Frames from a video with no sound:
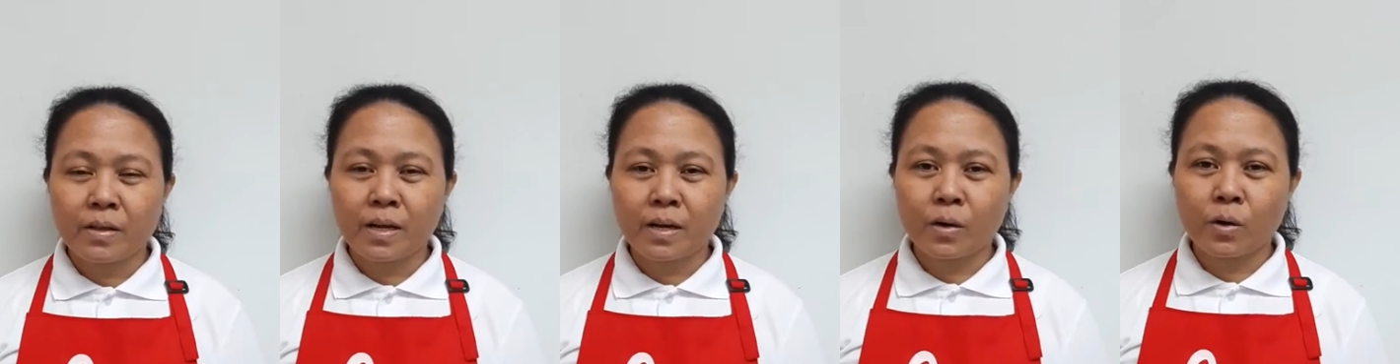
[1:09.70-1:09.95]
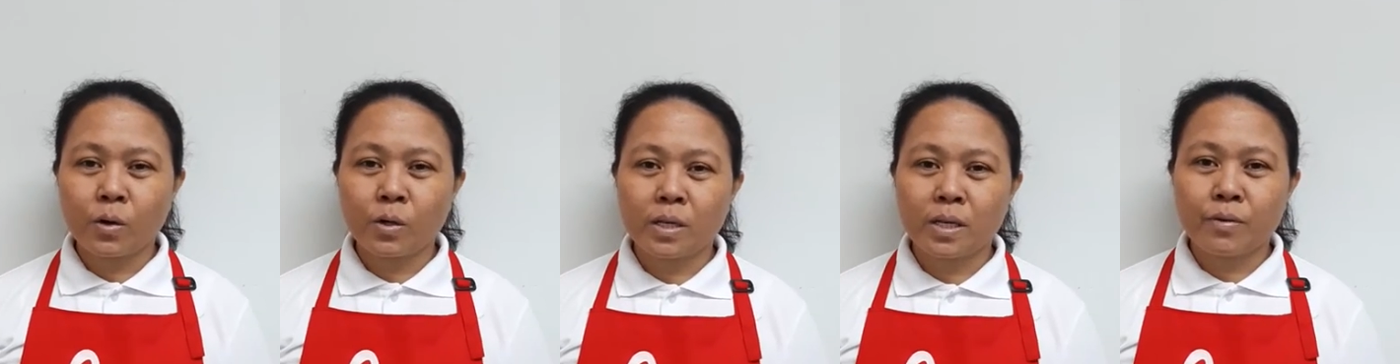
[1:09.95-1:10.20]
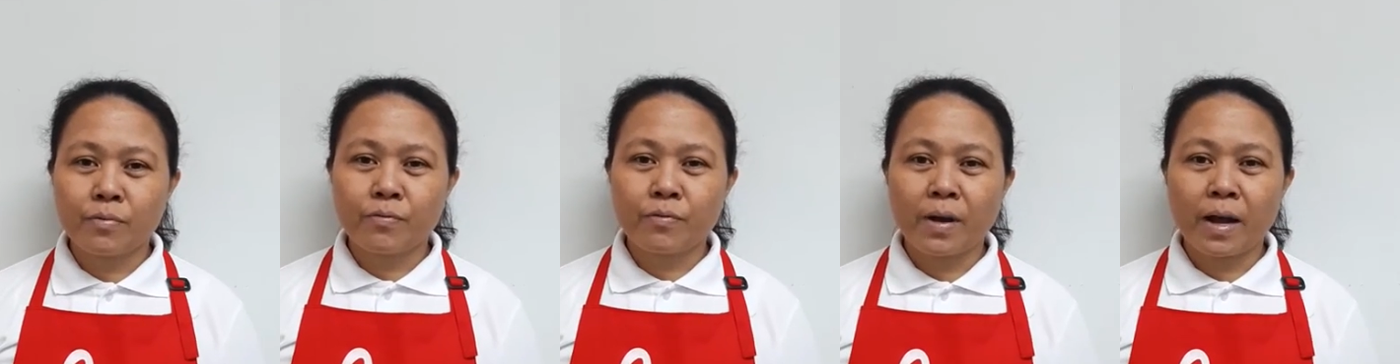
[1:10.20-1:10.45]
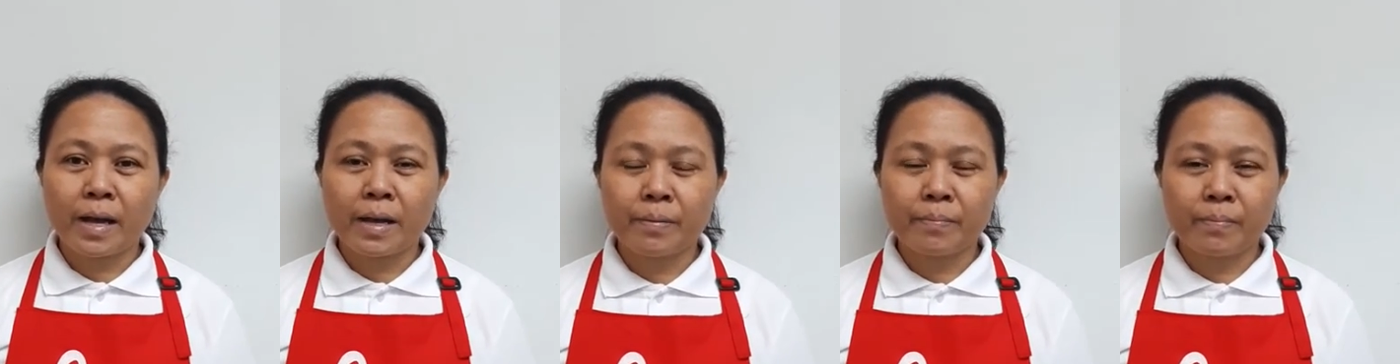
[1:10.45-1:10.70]
There are only
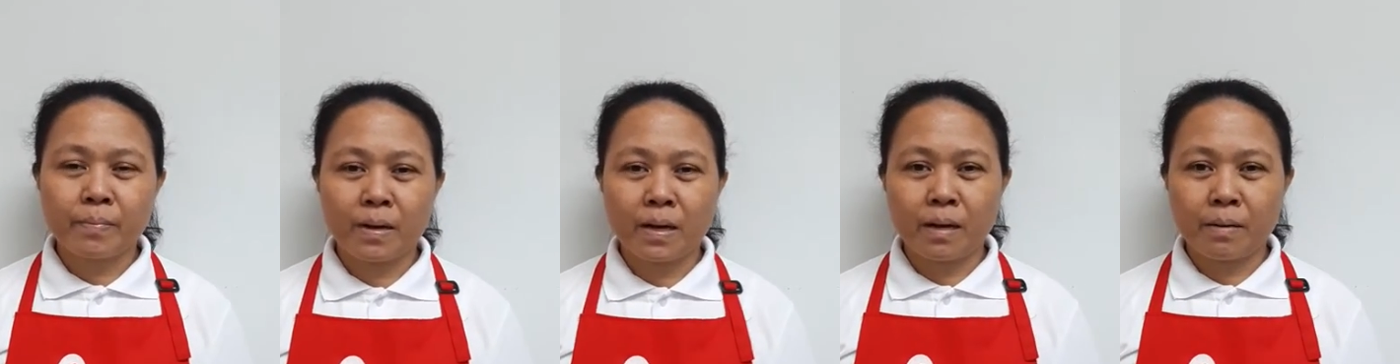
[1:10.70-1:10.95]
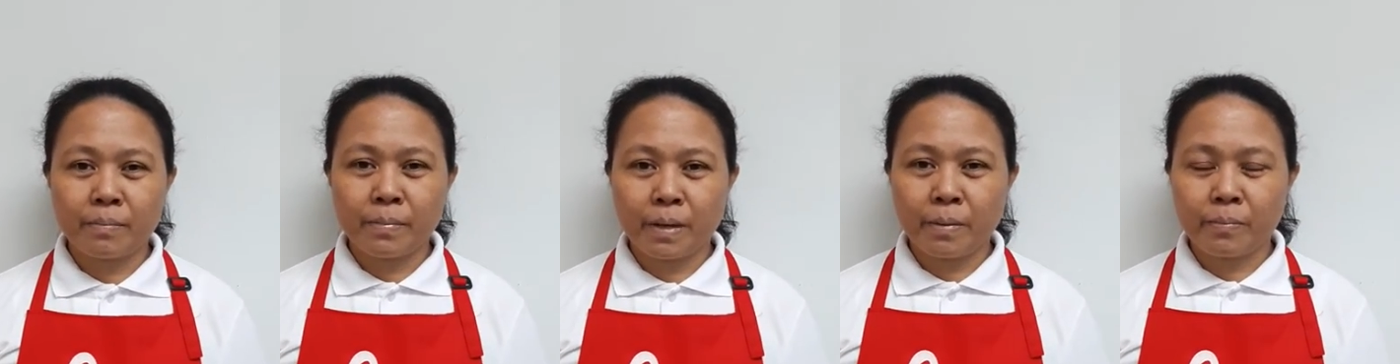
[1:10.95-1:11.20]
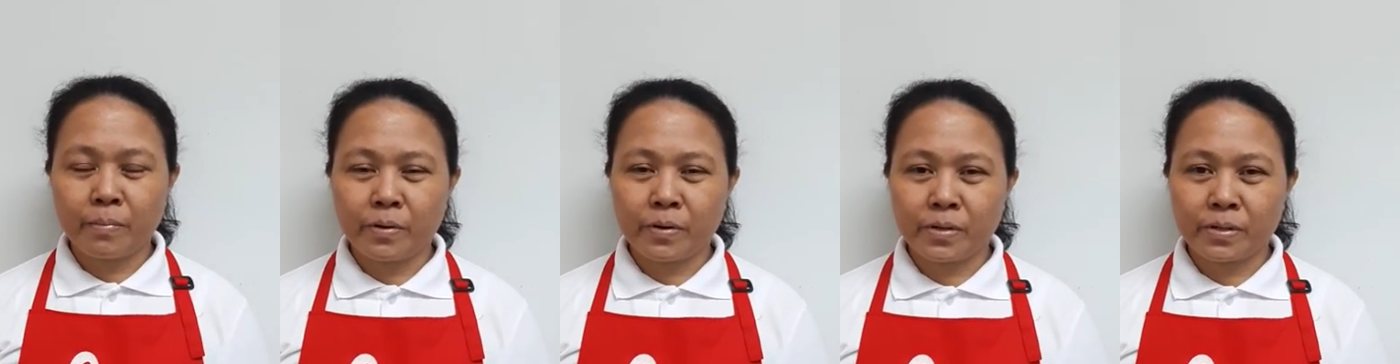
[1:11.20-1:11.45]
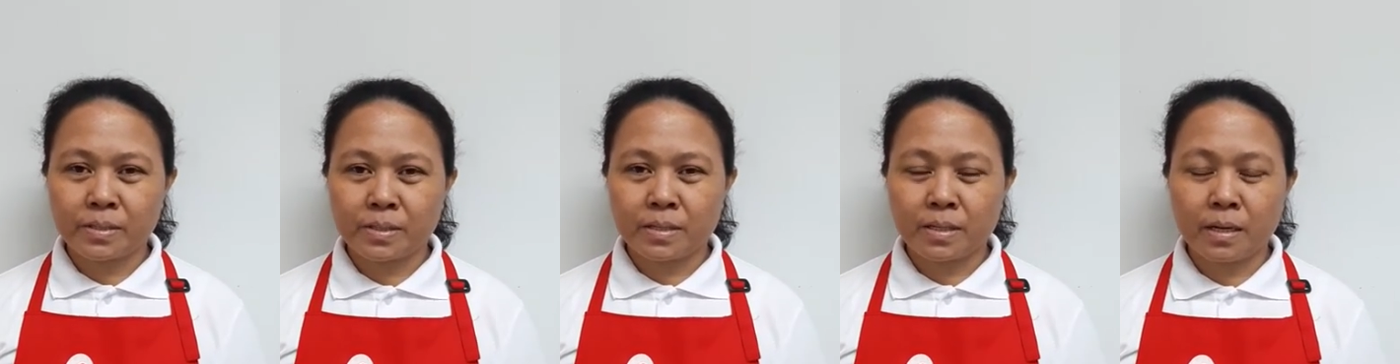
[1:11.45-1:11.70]
5
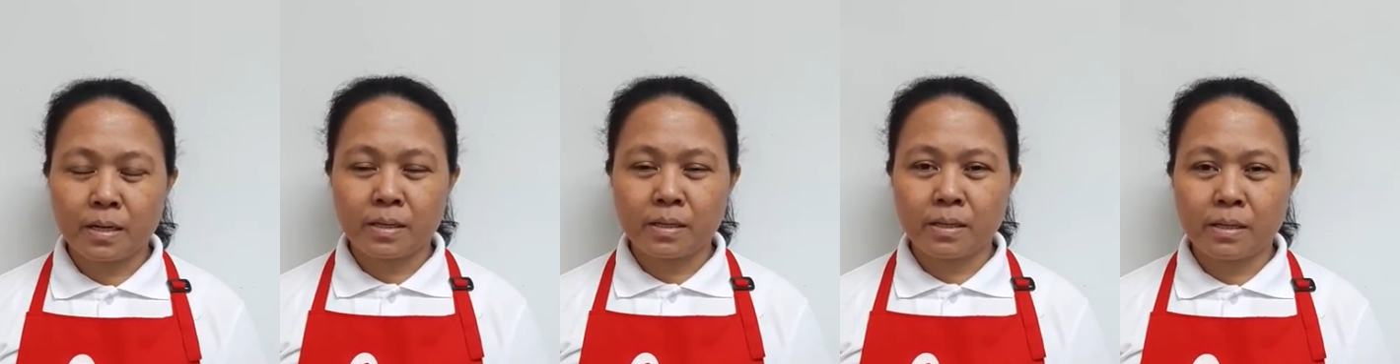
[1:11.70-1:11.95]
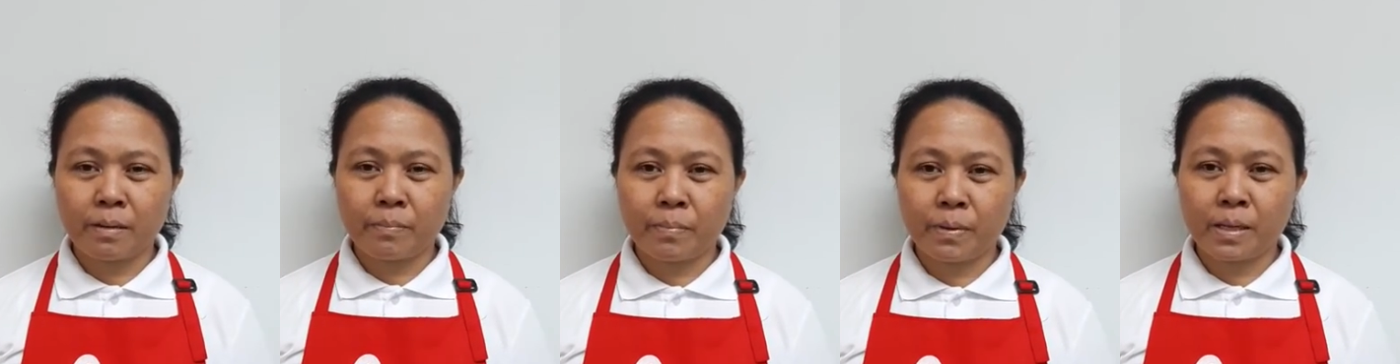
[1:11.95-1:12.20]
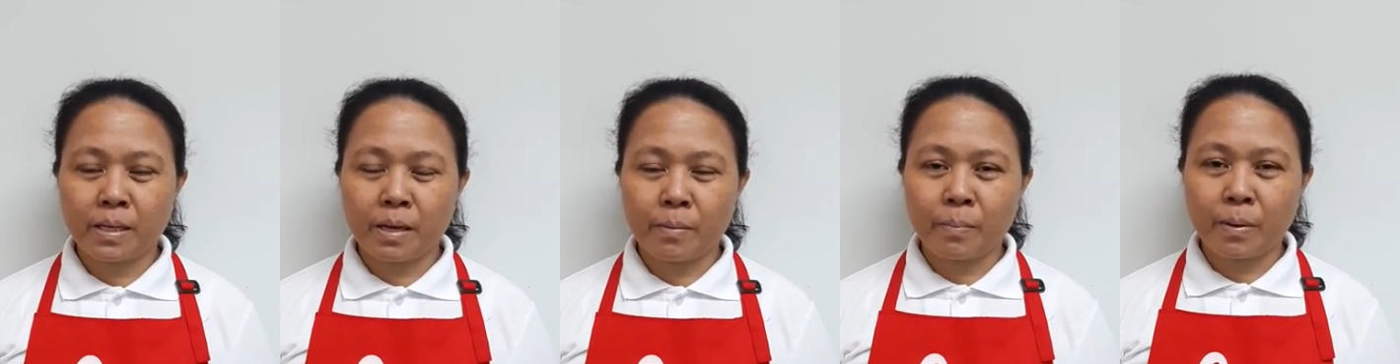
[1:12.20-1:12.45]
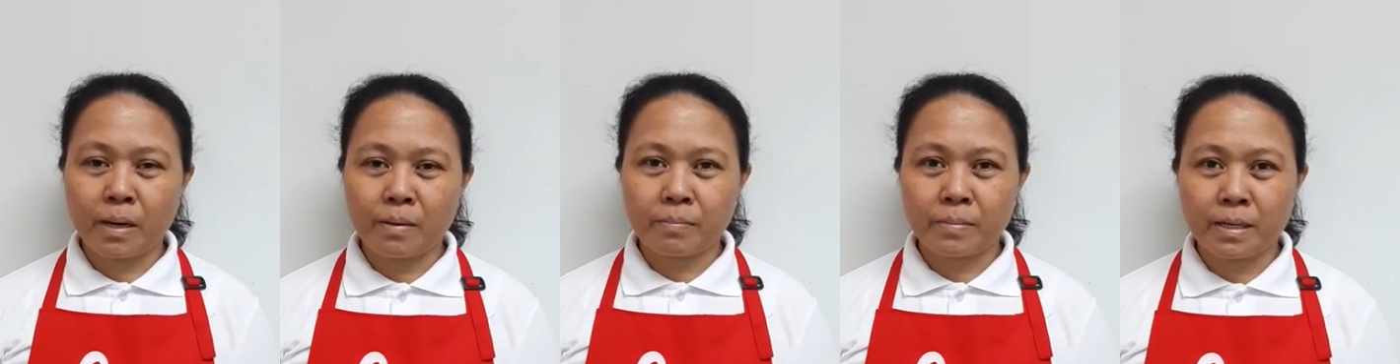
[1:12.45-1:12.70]
members in a
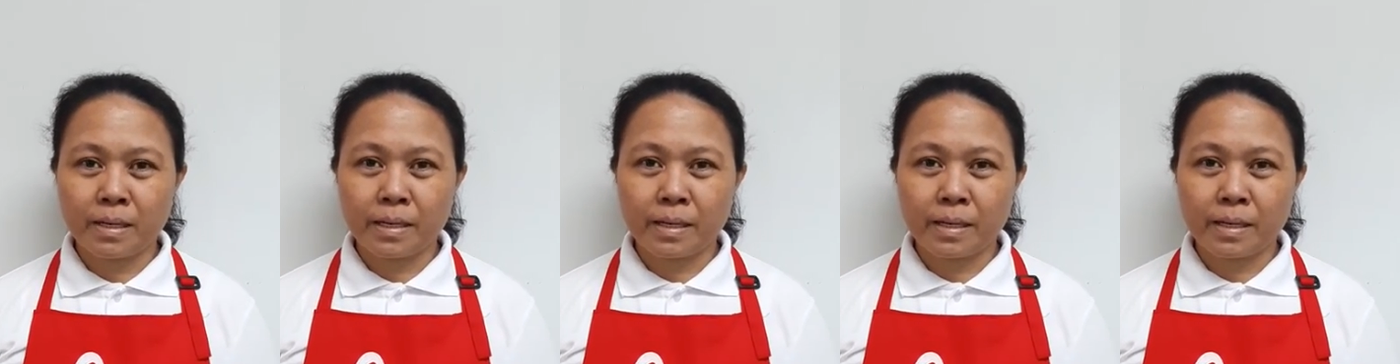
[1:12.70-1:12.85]
family.